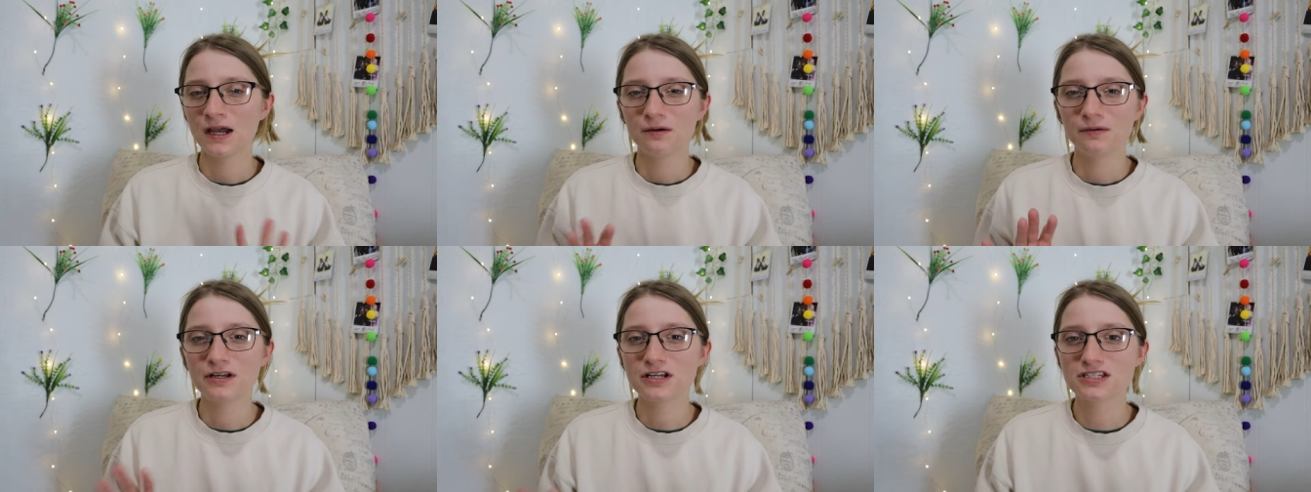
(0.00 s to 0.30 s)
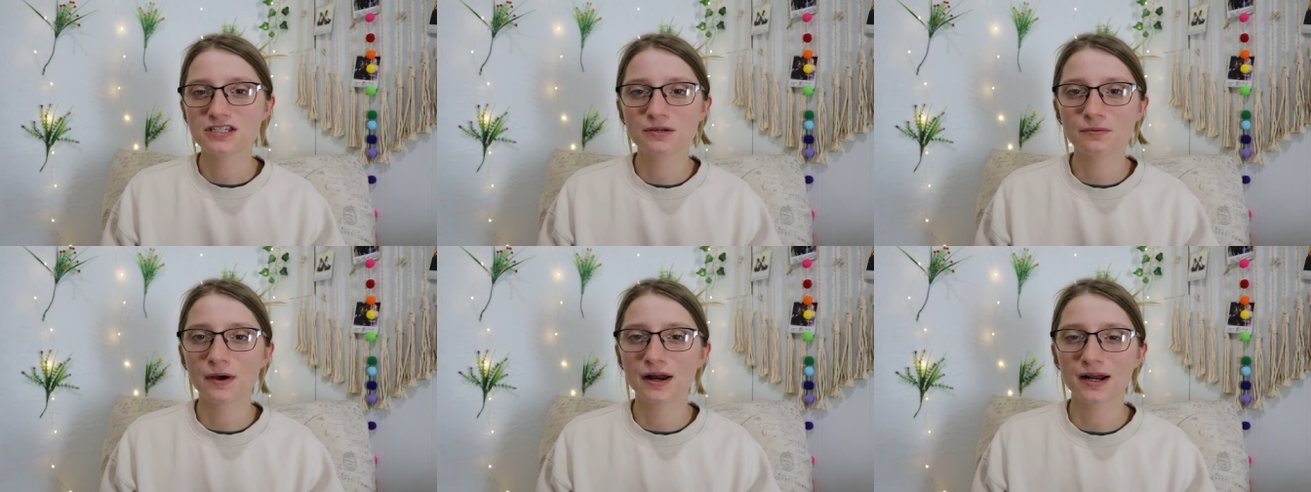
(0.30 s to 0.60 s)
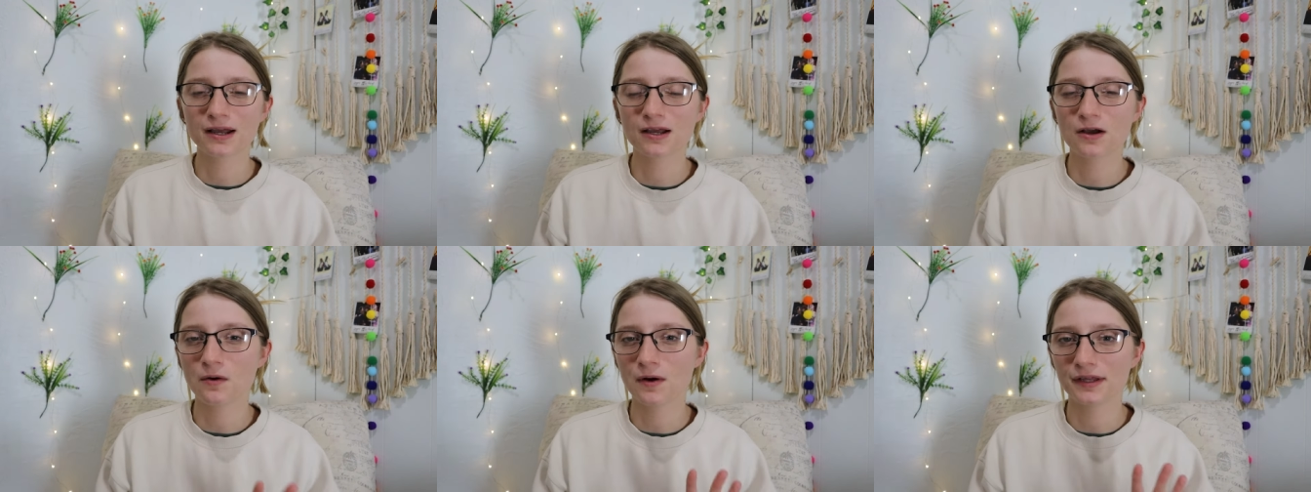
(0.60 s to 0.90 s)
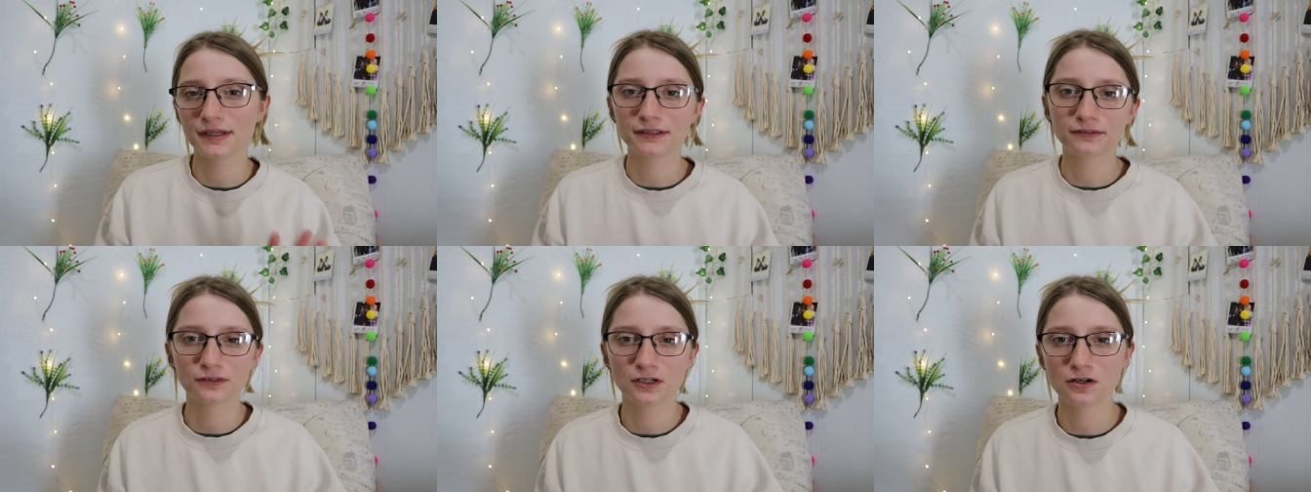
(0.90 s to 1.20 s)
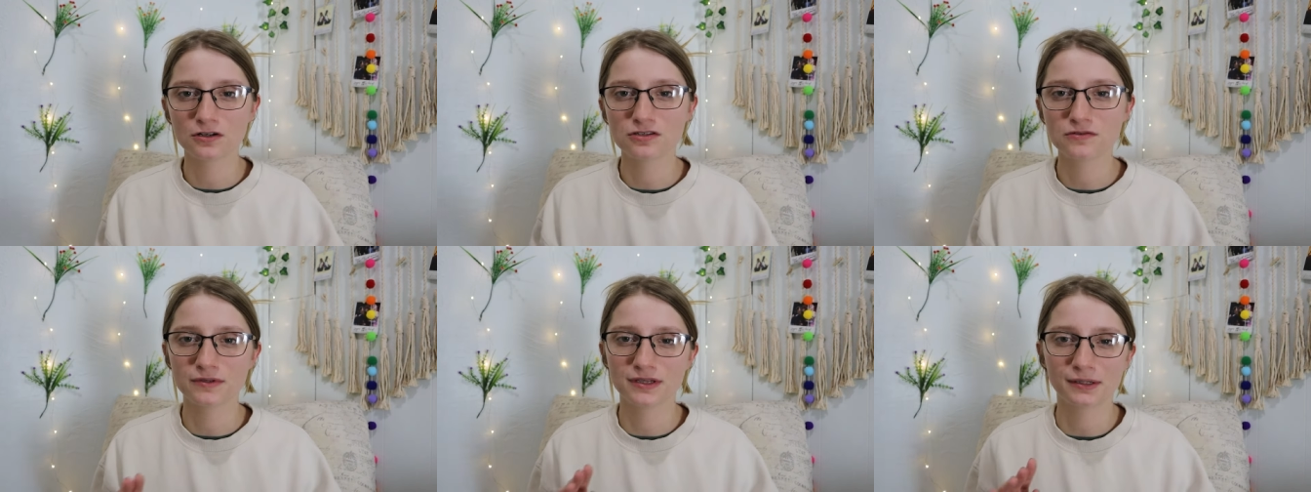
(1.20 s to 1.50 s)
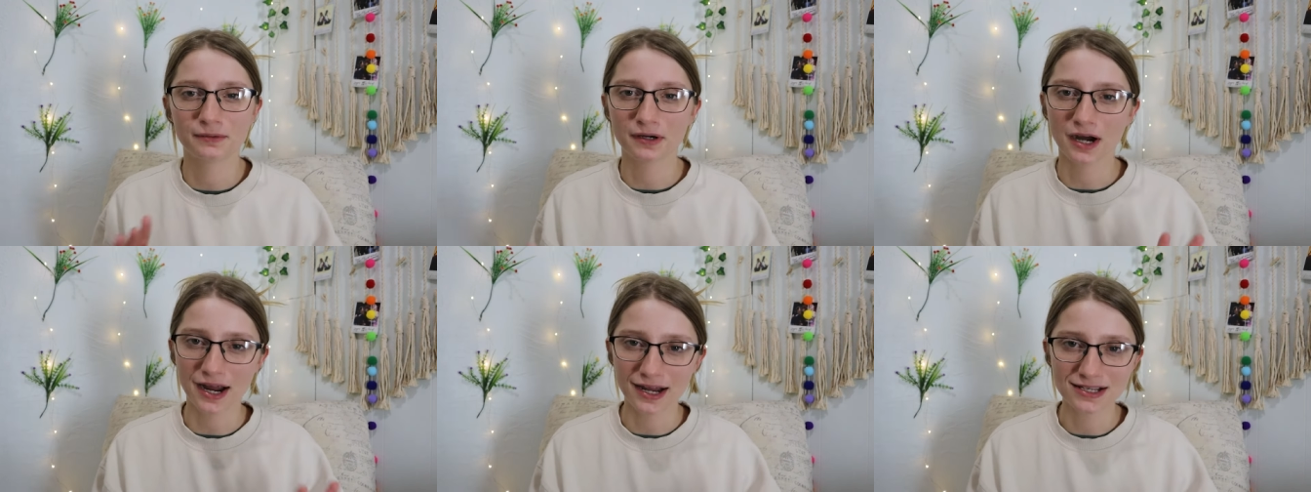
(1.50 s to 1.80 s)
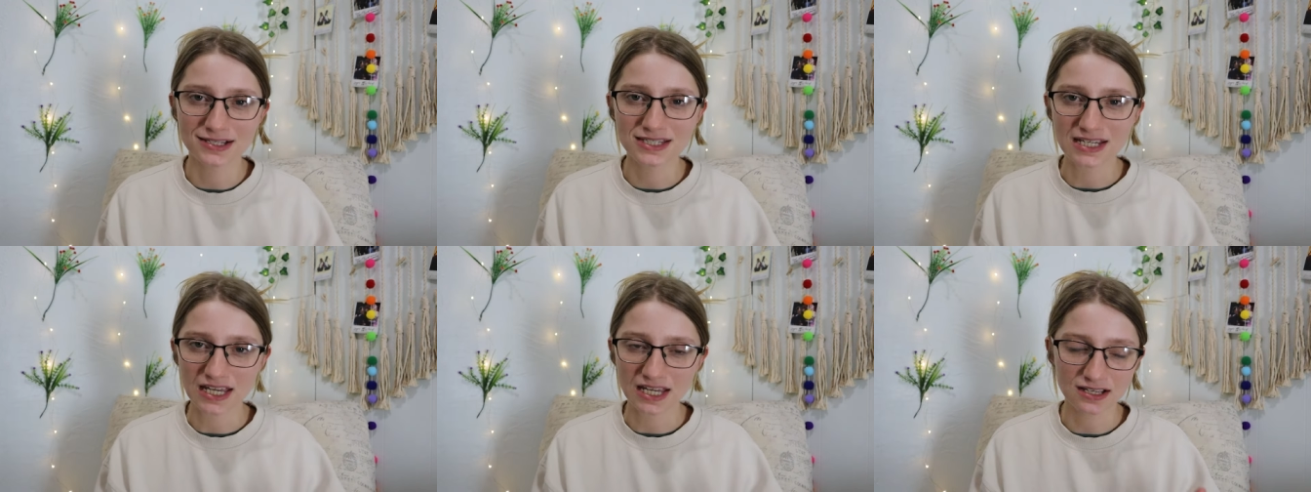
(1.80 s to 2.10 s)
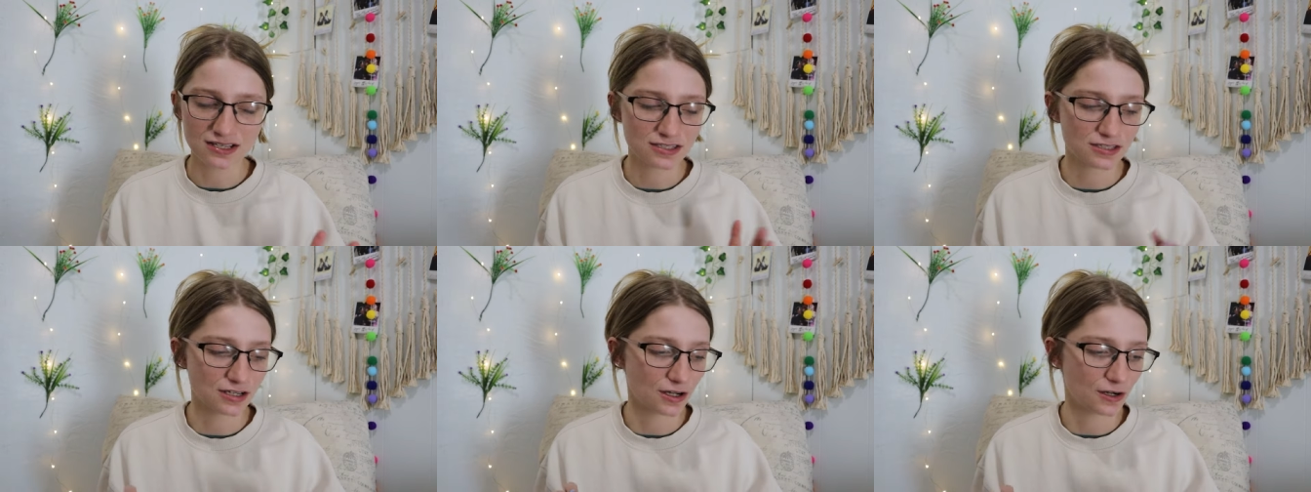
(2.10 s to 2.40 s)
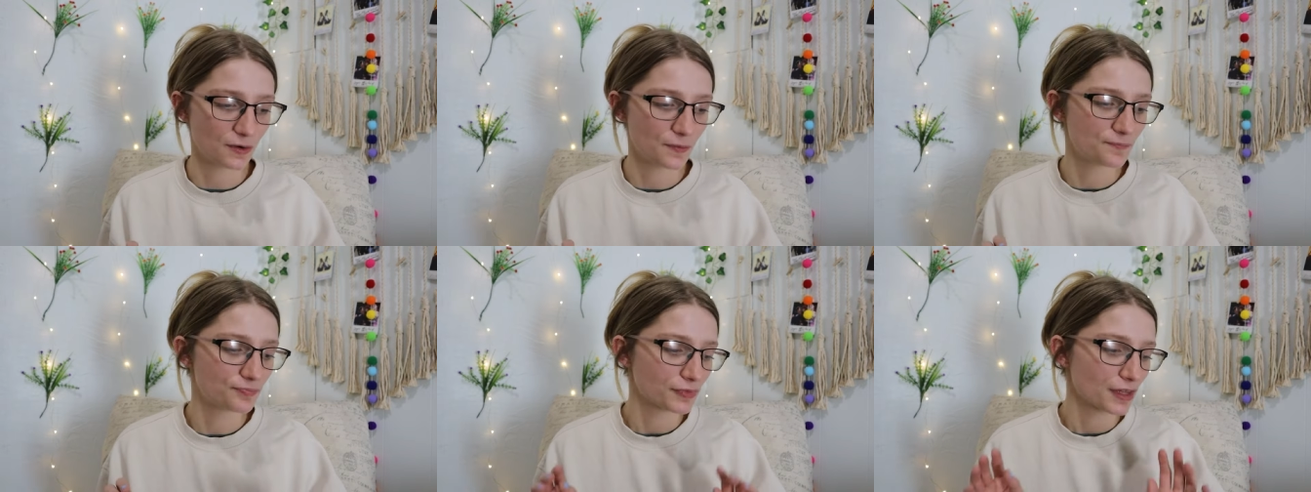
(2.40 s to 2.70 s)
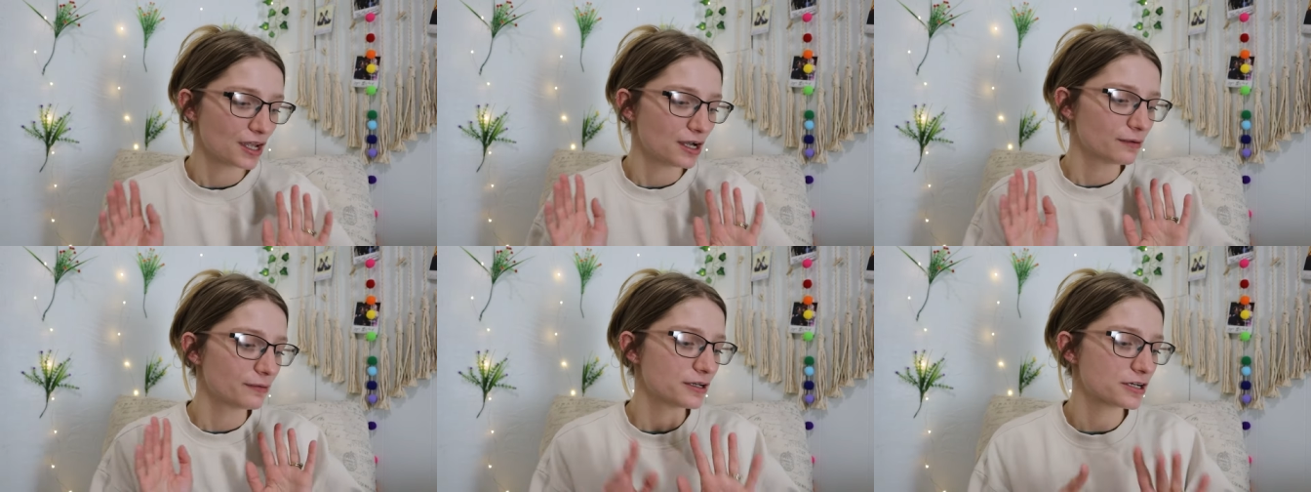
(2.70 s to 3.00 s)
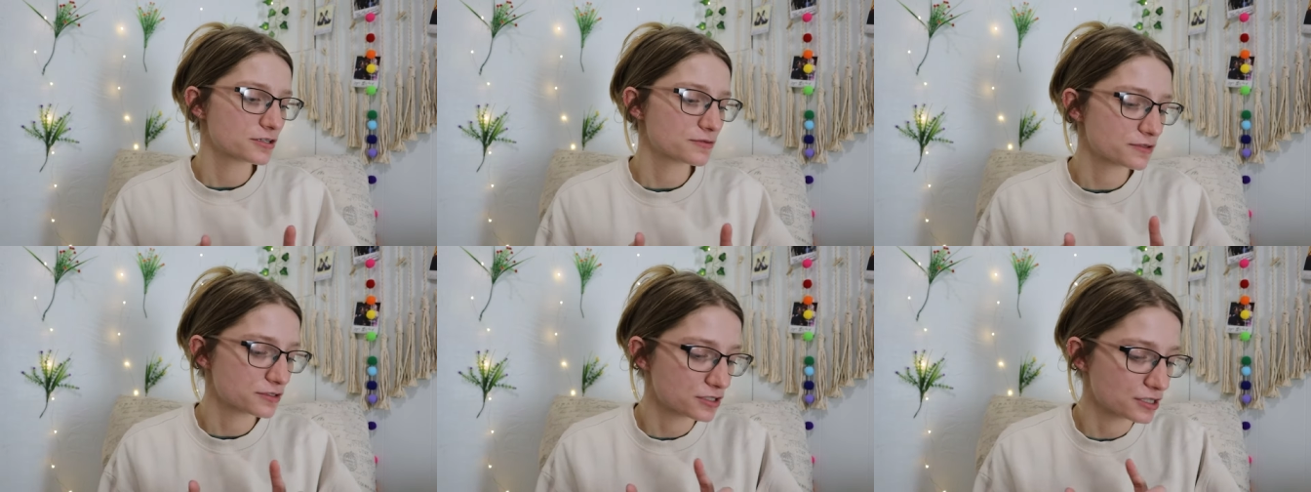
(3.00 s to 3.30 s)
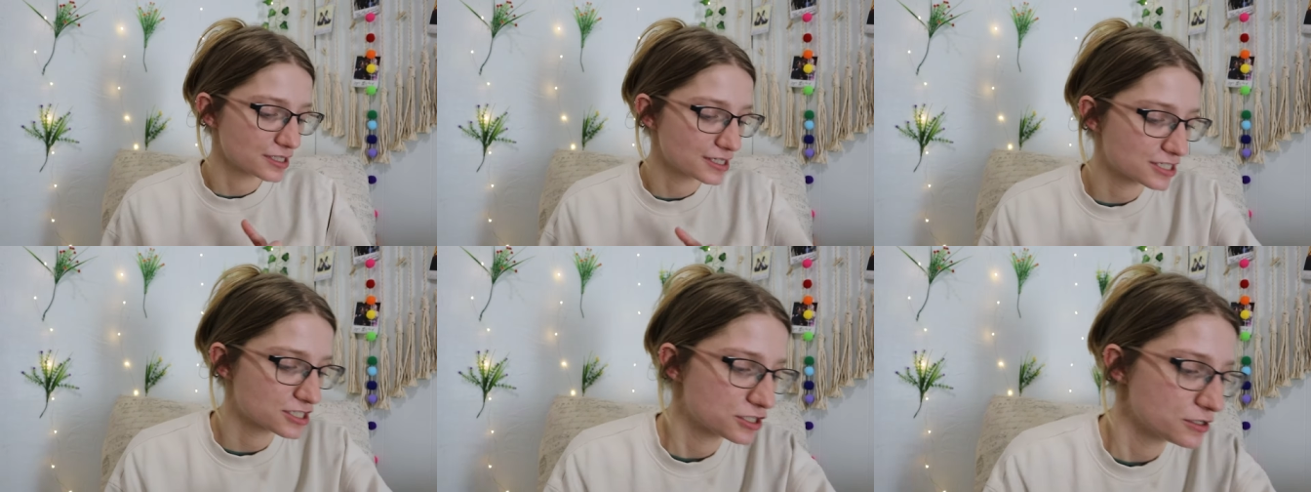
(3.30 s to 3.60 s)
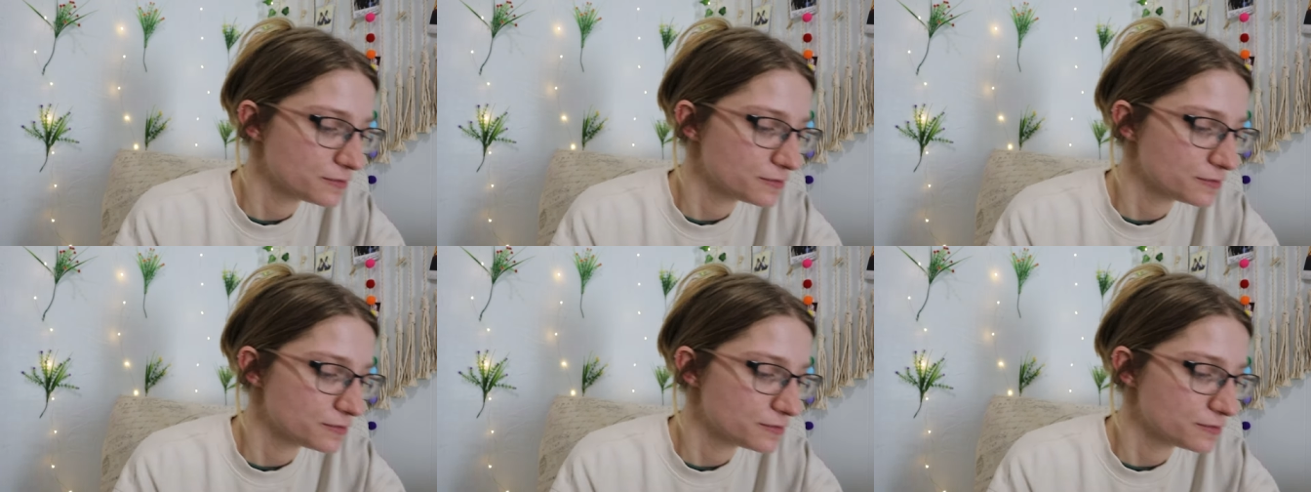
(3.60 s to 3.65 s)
we just didn't want to go on the roads when they were icy. So we just went to these